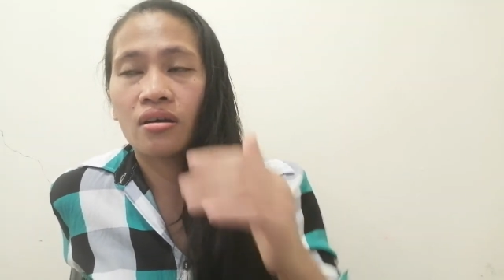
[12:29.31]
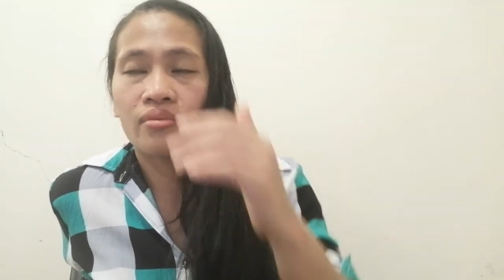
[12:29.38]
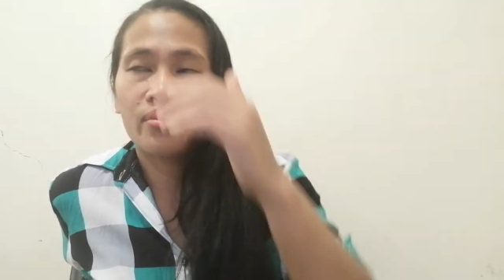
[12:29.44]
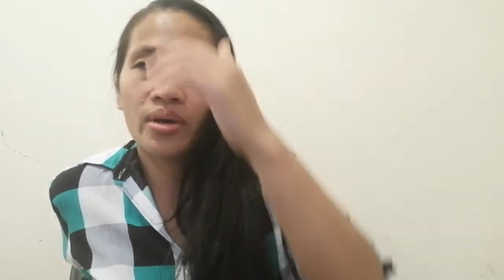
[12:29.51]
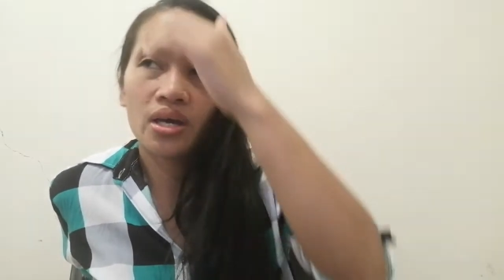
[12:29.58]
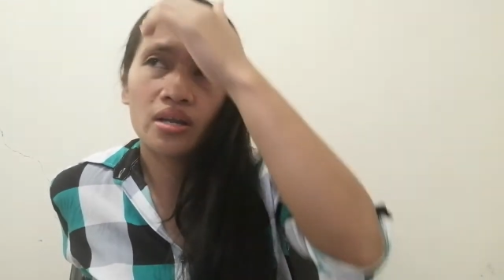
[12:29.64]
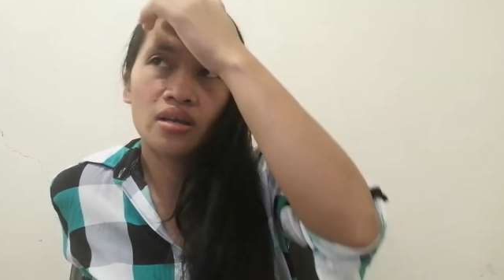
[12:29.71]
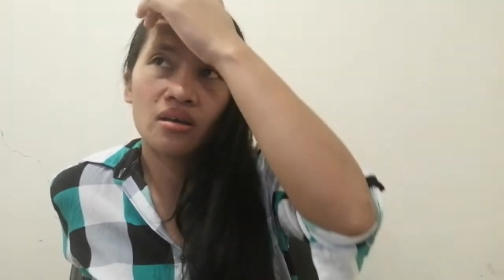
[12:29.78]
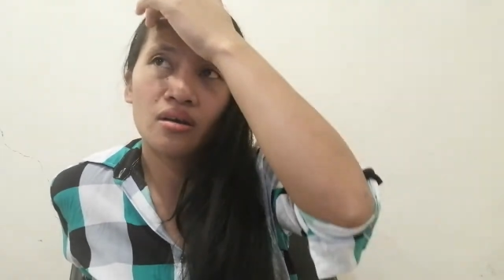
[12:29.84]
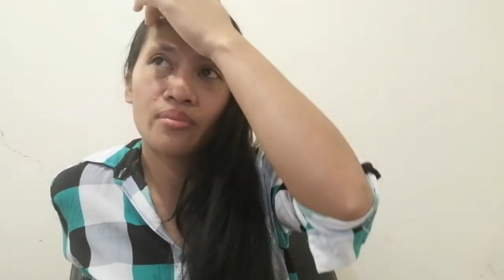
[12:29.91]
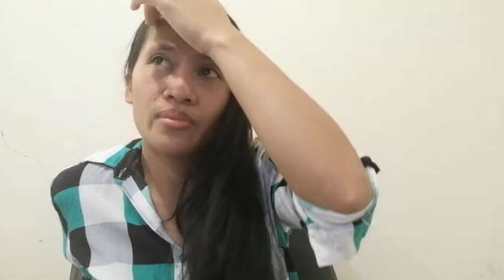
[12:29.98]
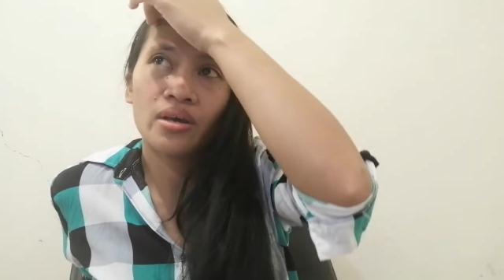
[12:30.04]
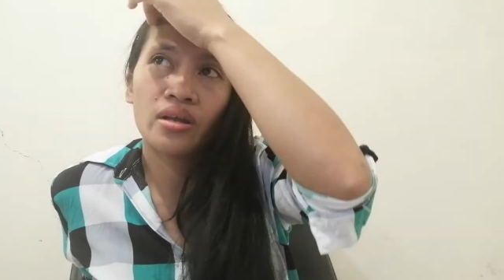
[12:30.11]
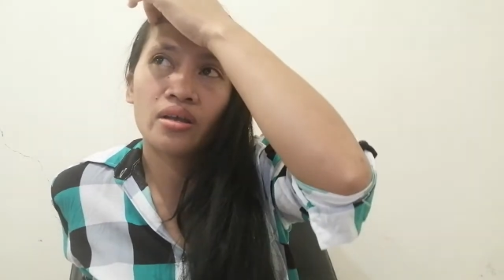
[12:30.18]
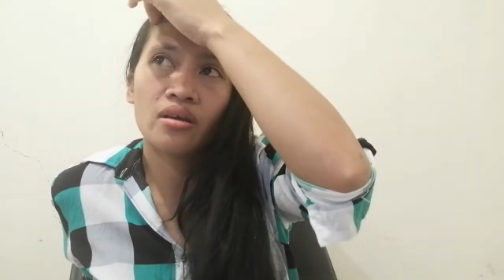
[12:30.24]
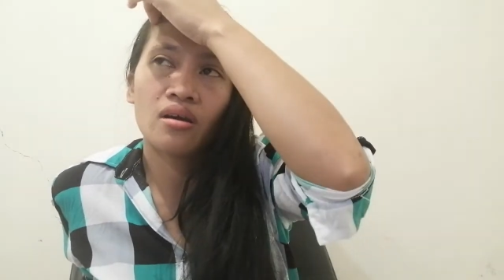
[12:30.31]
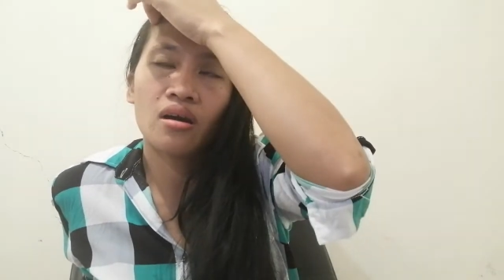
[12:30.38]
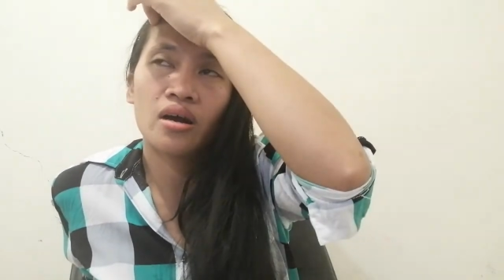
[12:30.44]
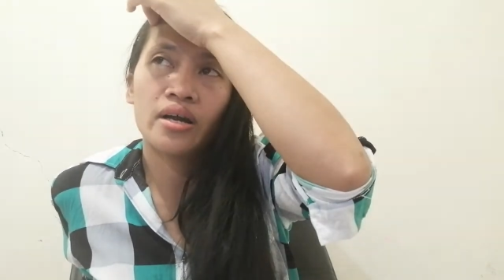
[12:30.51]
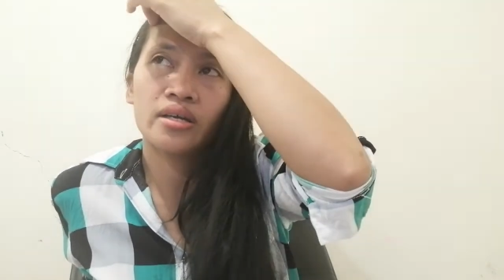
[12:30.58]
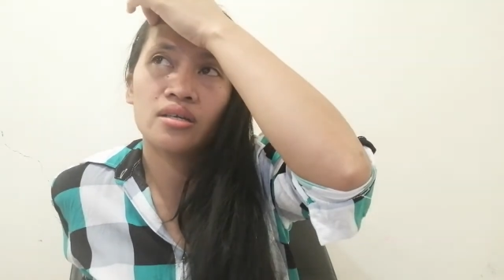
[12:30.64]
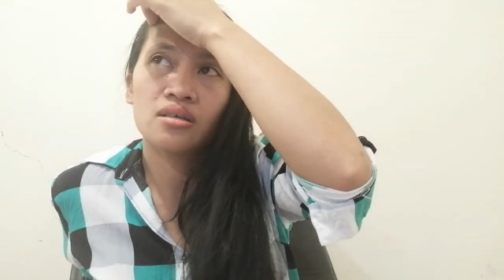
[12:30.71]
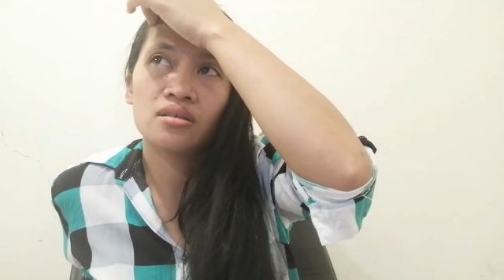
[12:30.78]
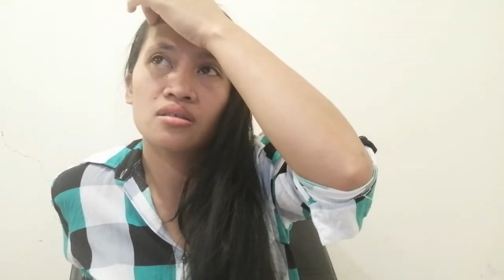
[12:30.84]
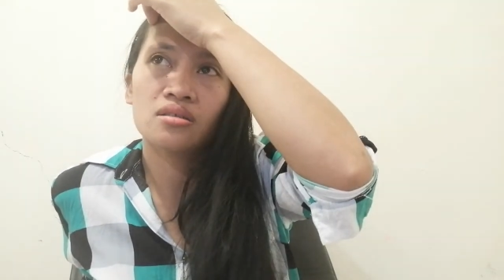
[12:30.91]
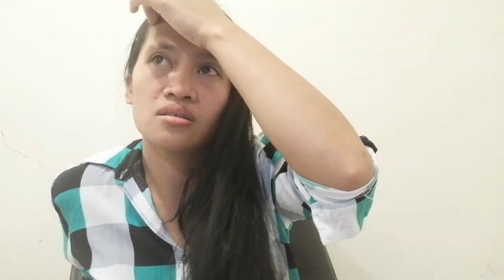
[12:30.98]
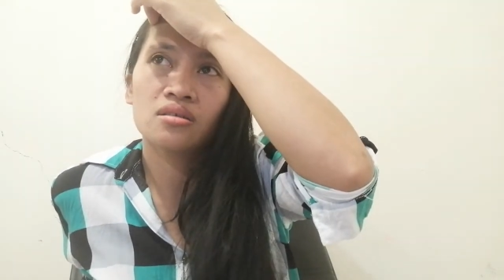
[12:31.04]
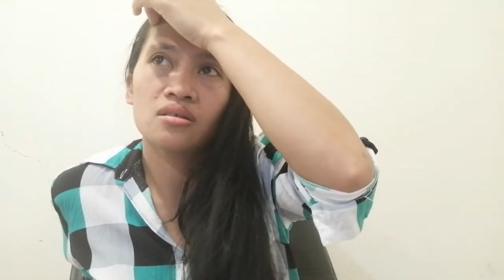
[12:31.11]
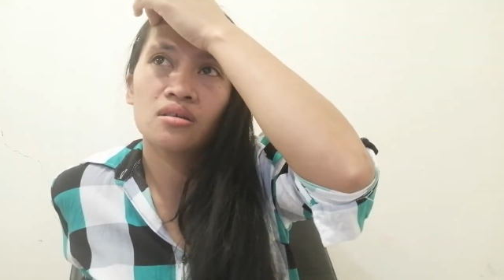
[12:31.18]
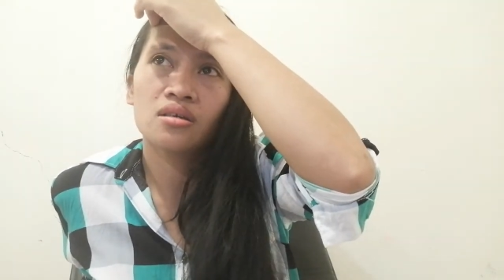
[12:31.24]
very, very hard is
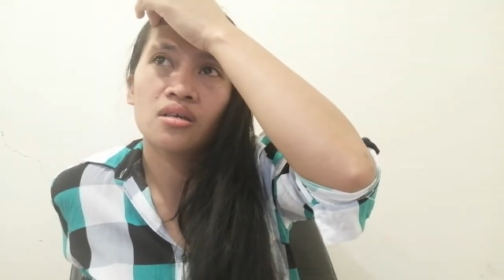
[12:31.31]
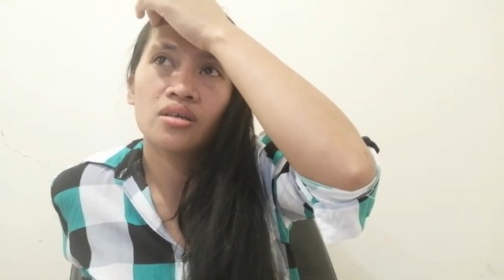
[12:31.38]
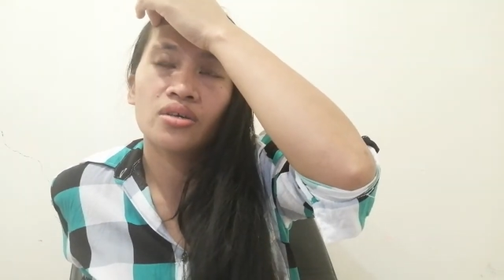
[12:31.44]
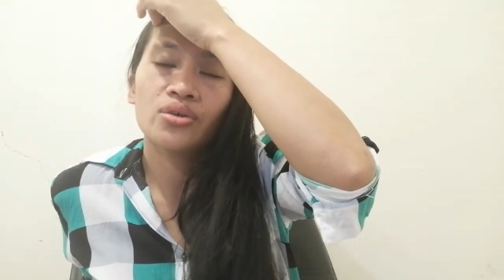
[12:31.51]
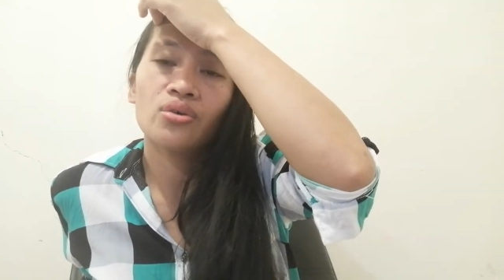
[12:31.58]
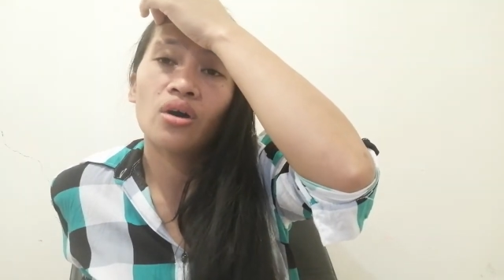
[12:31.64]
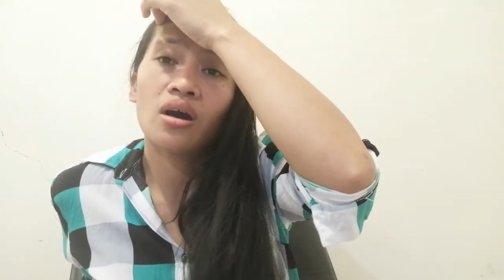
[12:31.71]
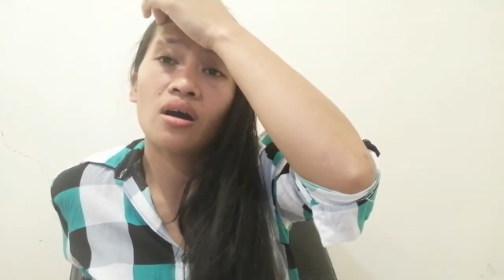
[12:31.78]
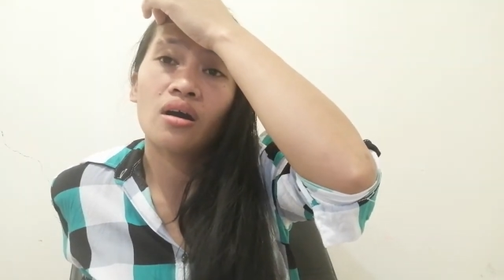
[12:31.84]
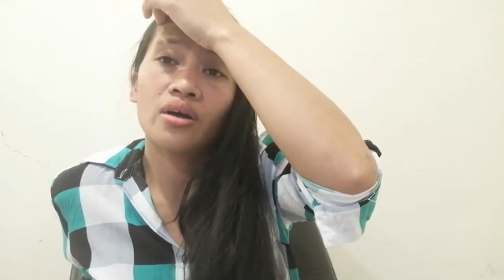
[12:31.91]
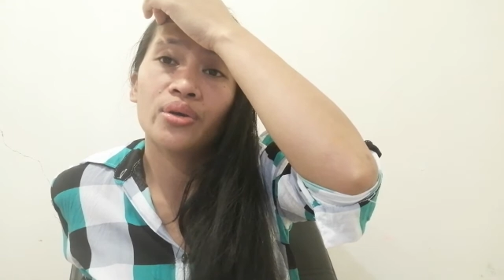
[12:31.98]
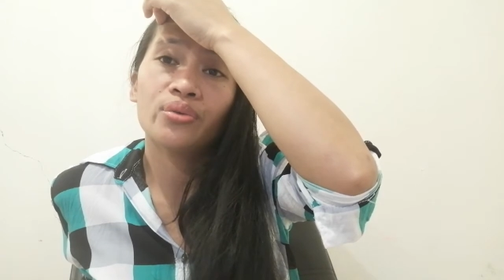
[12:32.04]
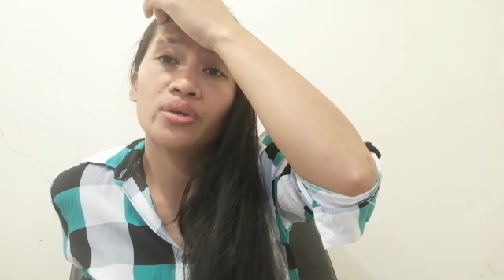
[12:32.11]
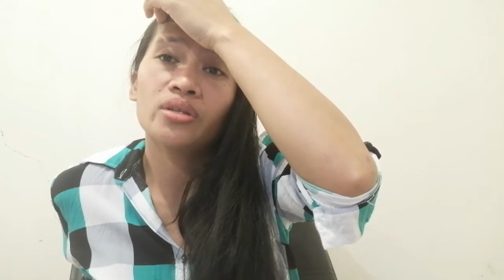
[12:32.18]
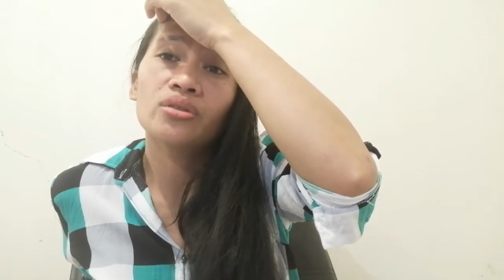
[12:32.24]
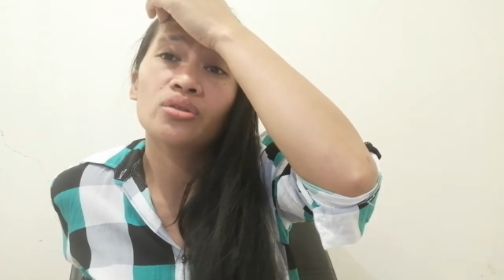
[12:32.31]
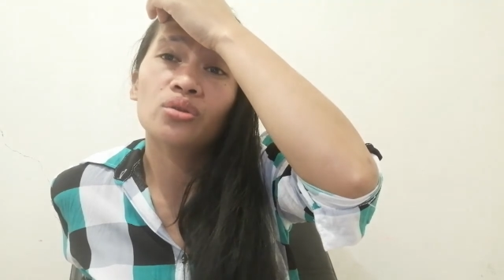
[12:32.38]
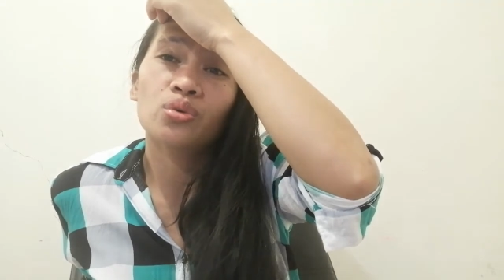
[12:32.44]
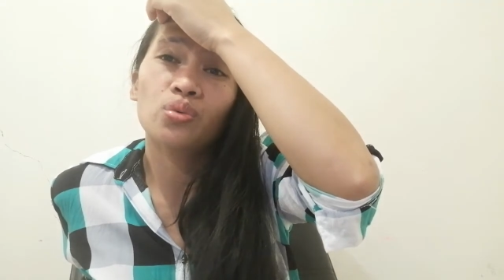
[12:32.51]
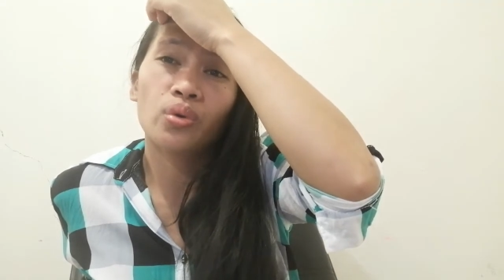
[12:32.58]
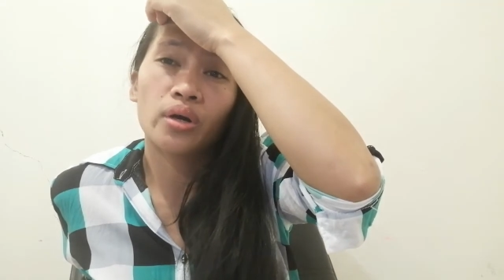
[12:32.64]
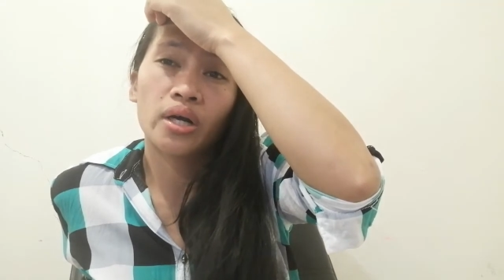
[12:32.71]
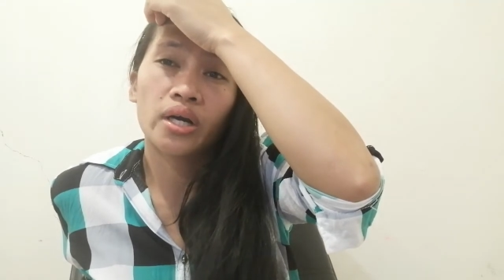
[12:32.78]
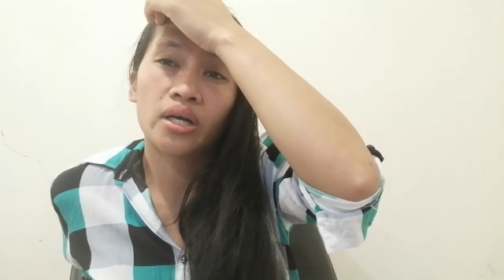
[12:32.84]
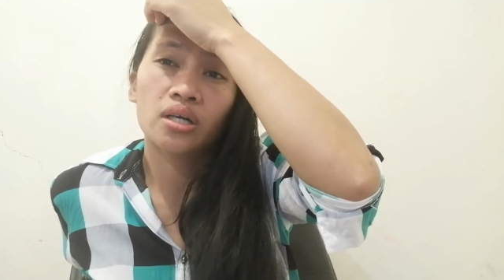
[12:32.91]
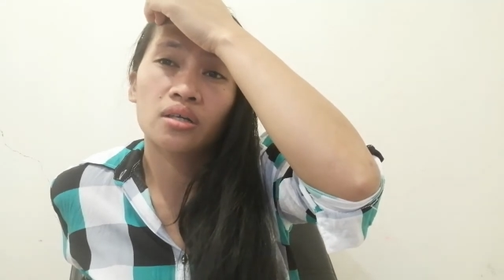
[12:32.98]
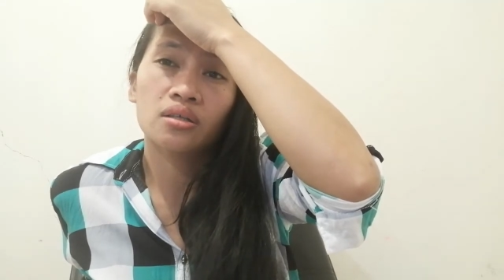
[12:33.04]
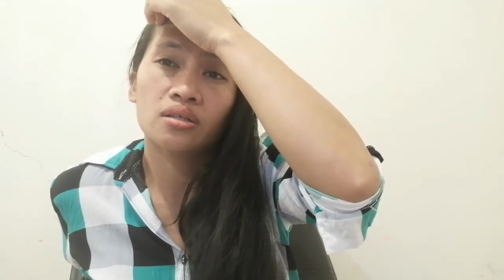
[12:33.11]
you need to work,